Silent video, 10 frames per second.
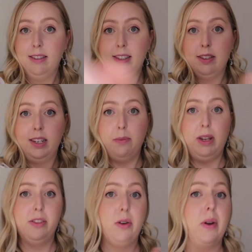16
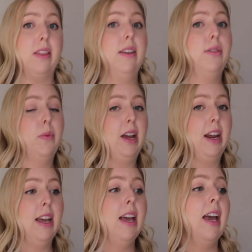beats going this way.